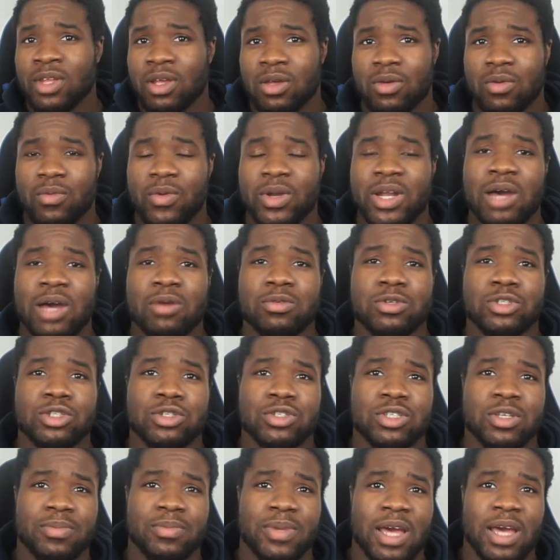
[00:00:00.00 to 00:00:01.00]
when I was
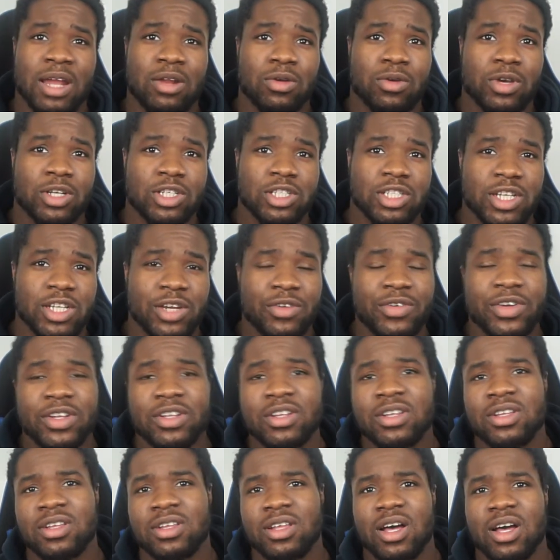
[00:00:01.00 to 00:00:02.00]
choosing mechanical engineering,
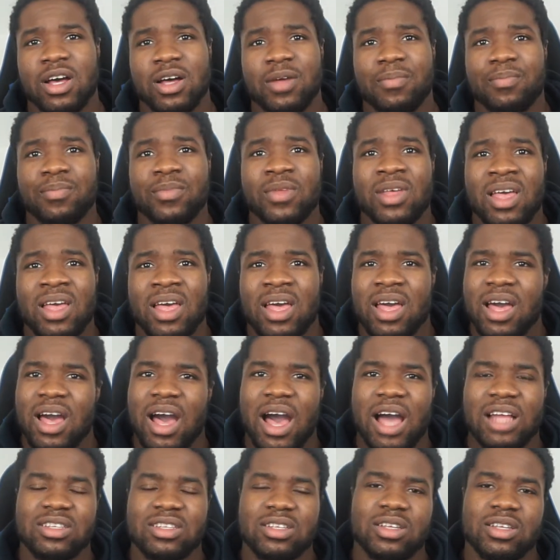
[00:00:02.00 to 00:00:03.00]

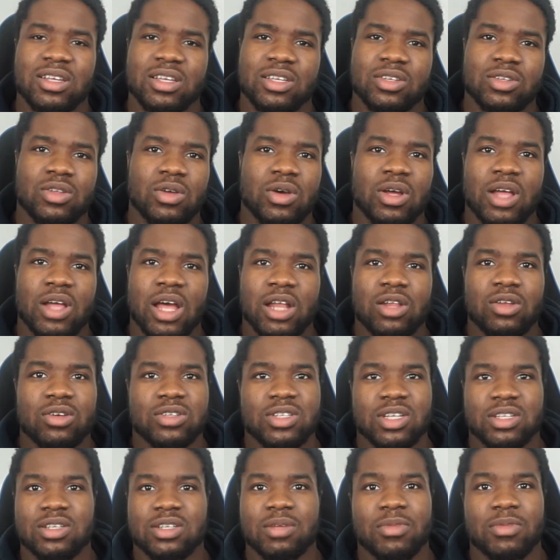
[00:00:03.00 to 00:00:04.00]
I looked
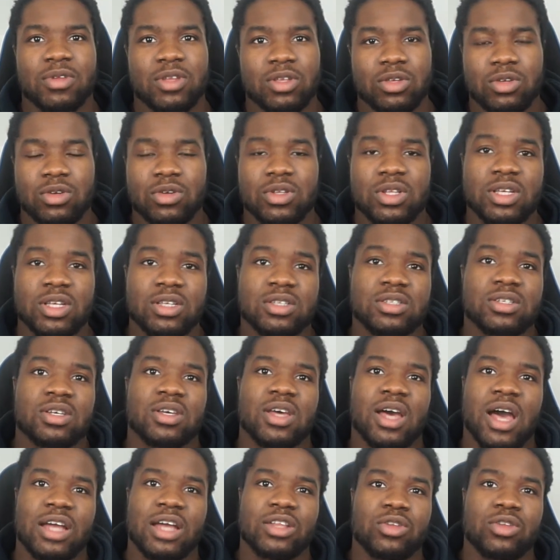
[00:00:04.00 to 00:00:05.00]
at some of the unis.
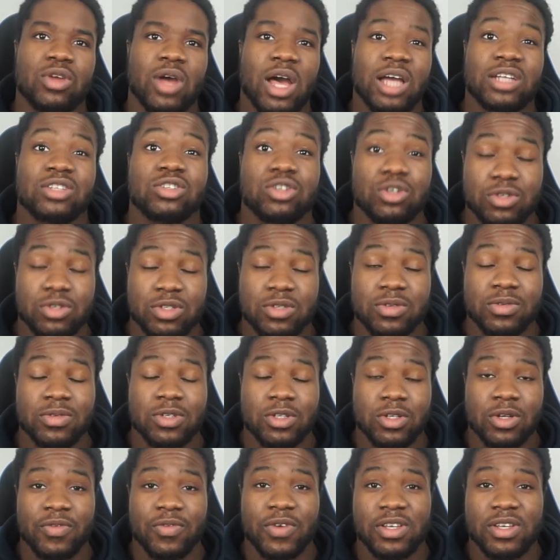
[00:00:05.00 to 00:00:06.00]
I chose
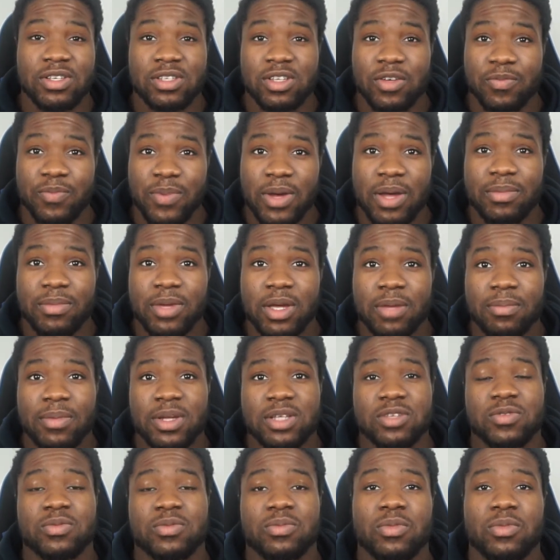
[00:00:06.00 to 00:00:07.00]
University of Birmingham
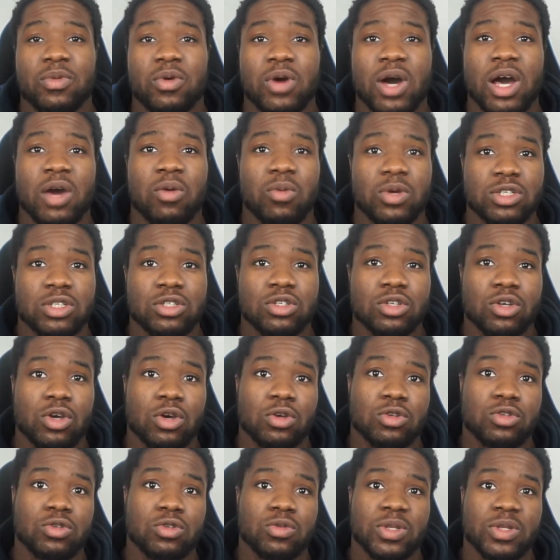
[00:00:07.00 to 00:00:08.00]
as what I wanted to go
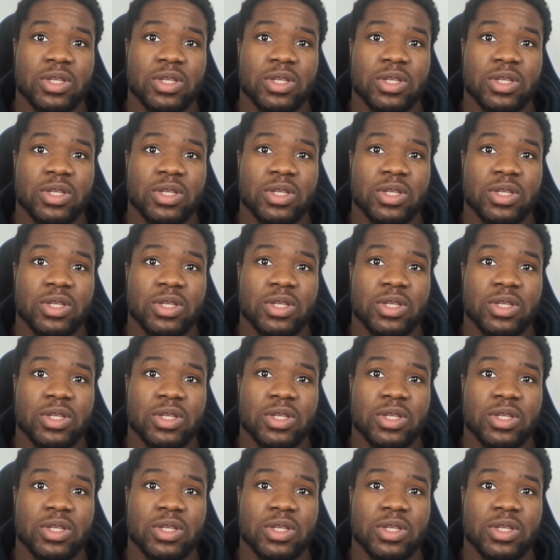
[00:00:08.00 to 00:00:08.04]
to